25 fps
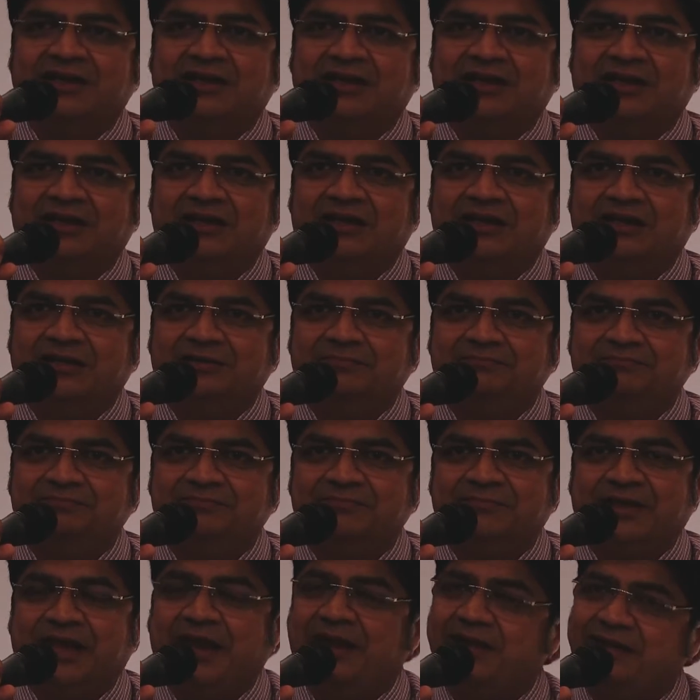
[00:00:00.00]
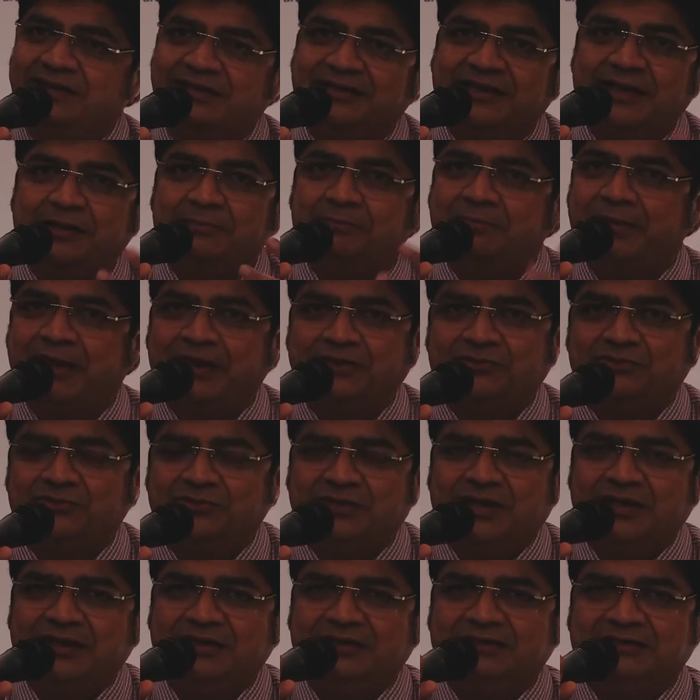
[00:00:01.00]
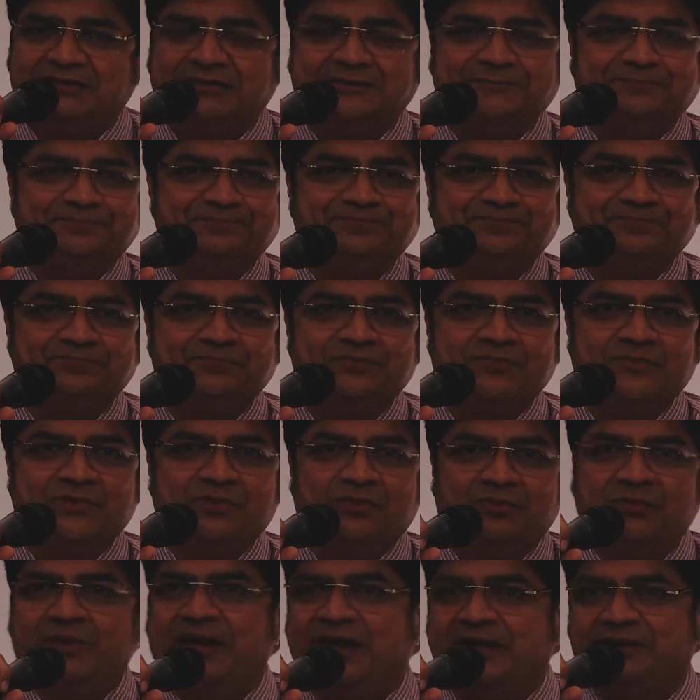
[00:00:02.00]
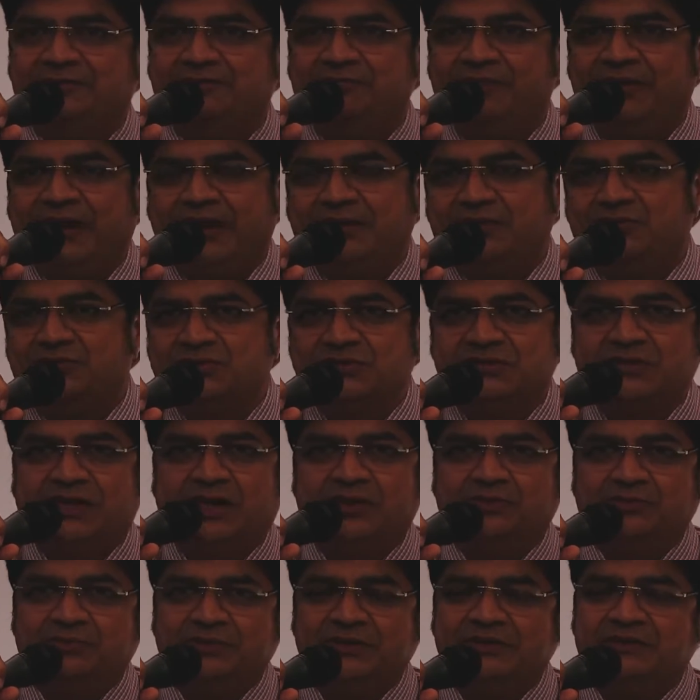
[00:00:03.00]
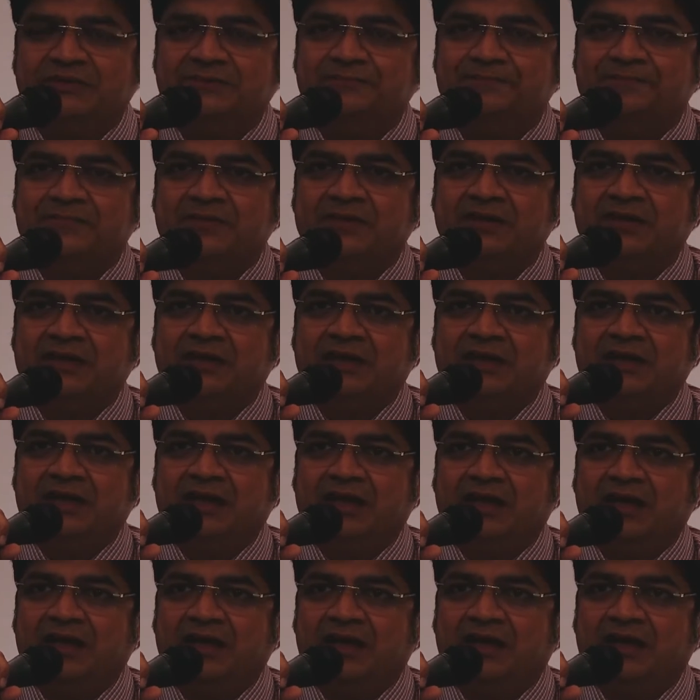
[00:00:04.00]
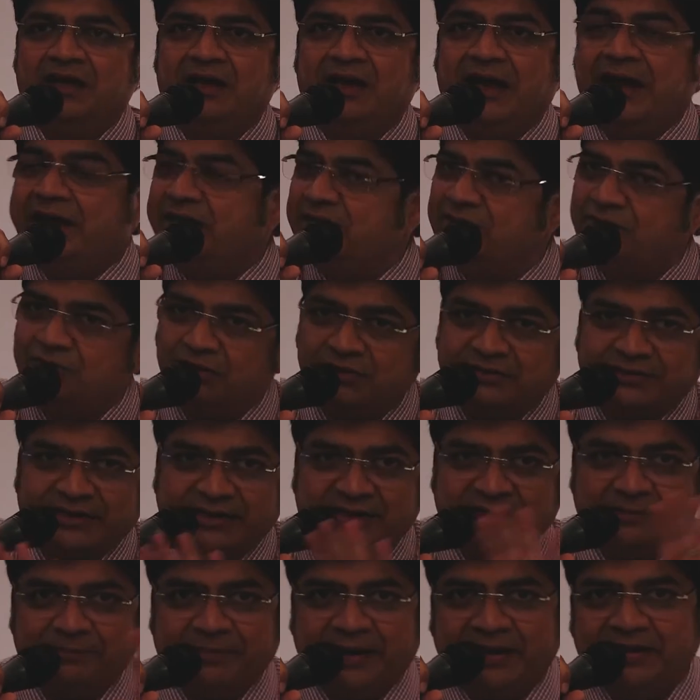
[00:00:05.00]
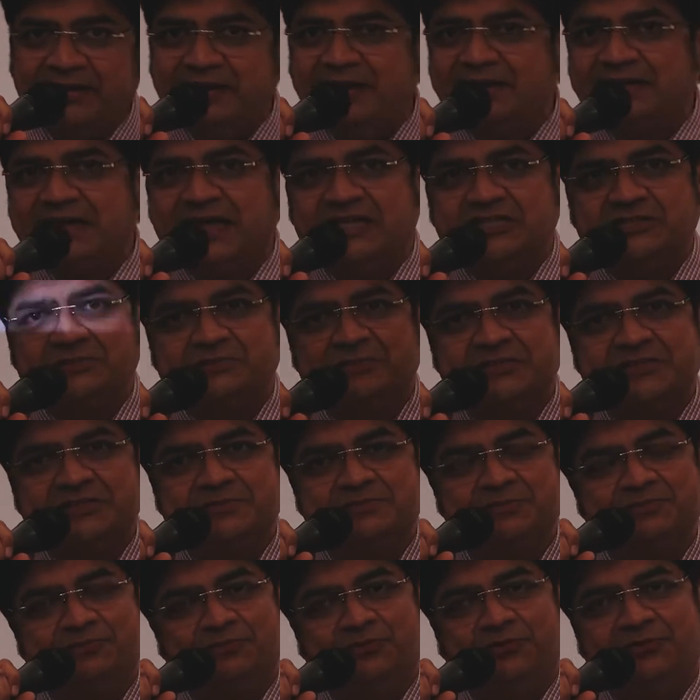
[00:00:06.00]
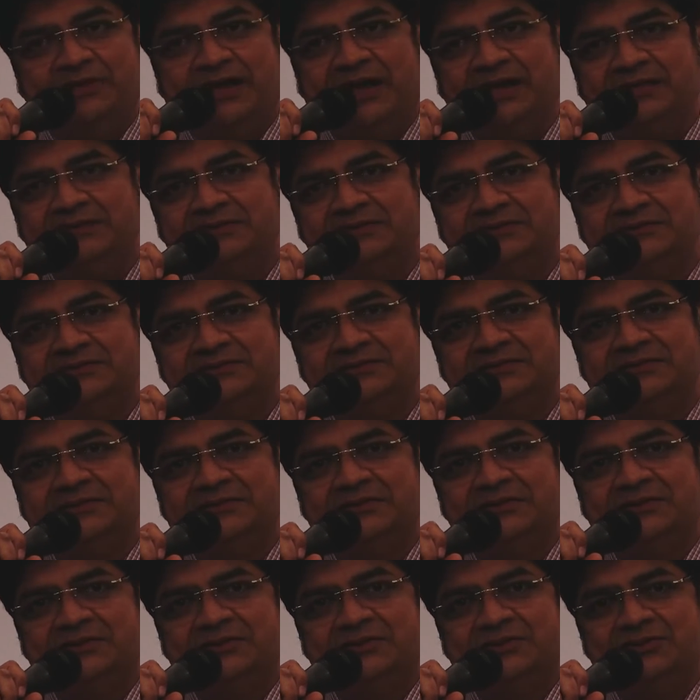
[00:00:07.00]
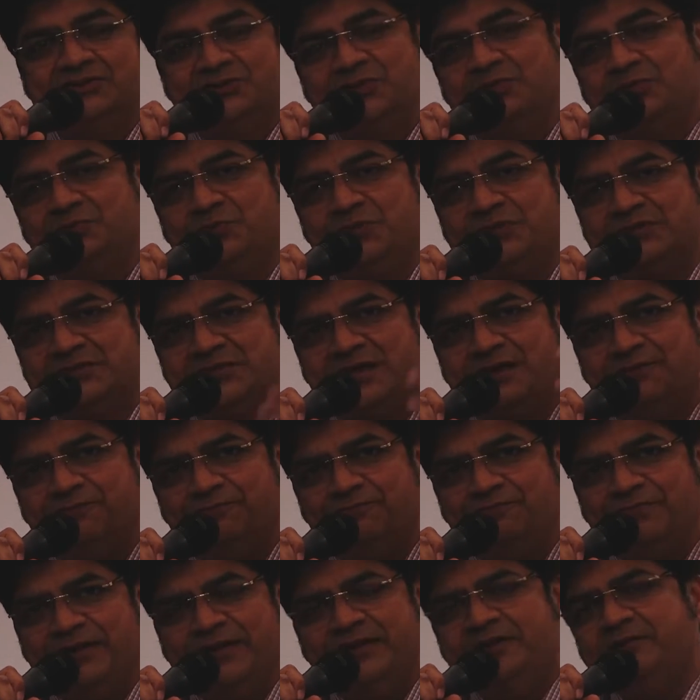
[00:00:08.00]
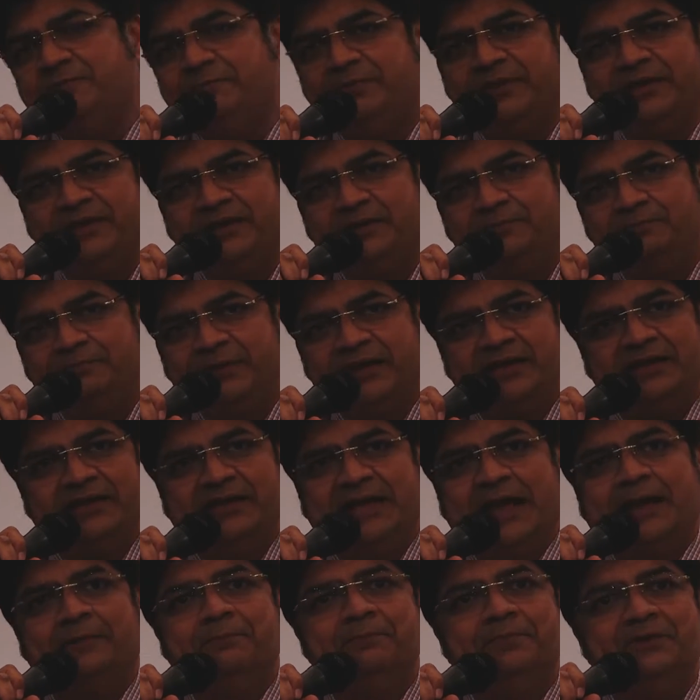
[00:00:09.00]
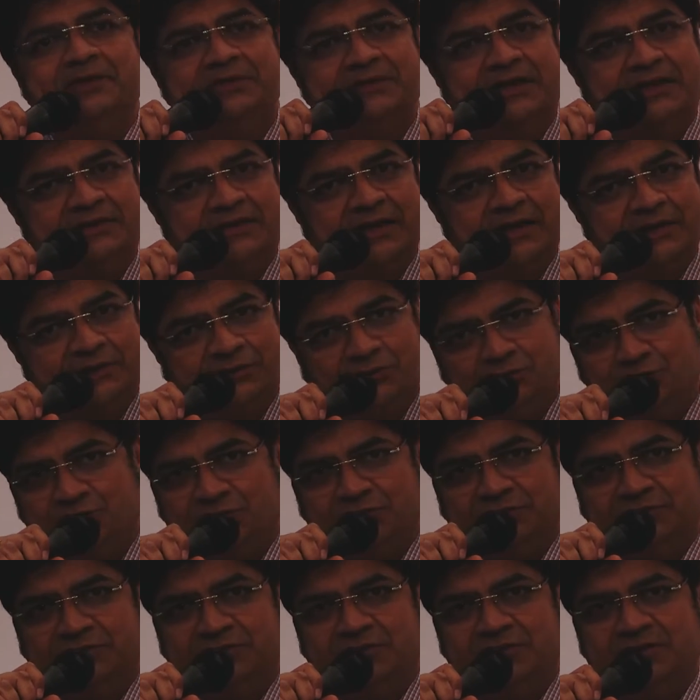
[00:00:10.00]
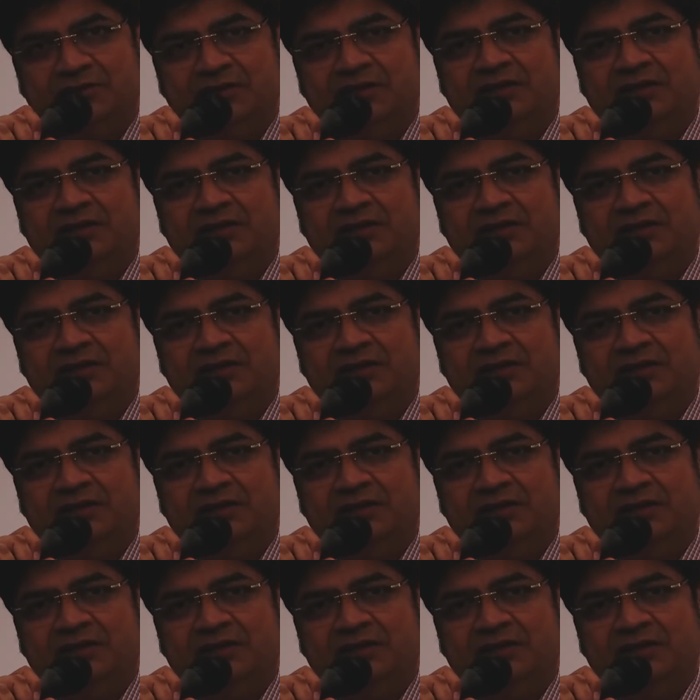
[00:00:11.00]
and came back to Calcutta. We had a flat to start with. I did not take up any attachments before that. So it was a very, very big gamble that I took.